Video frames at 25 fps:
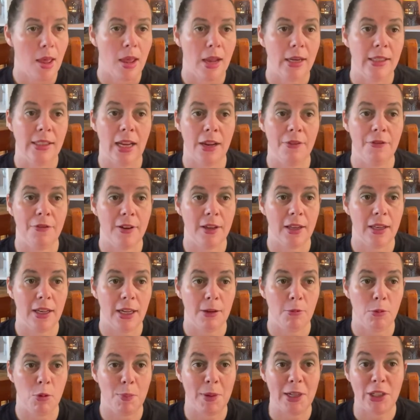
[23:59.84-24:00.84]

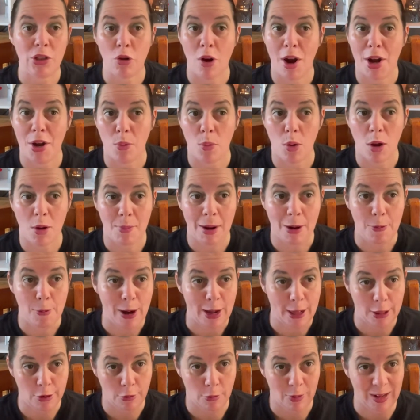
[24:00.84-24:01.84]
definitely will be trying to work my
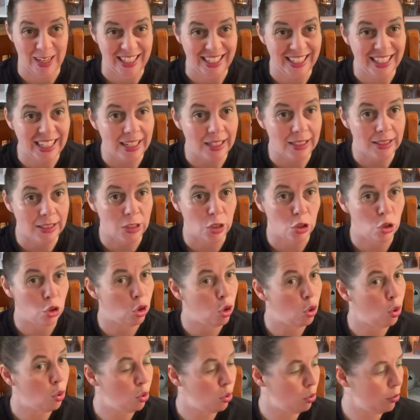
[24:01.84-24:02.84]
way through at least
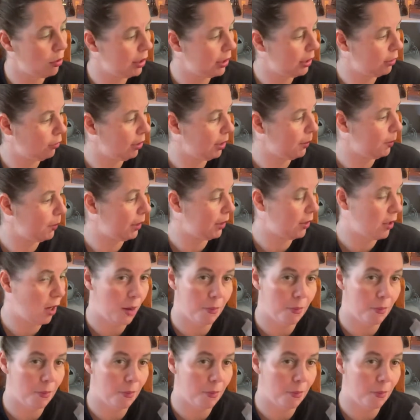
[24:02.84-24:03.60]
2 this Christmas time,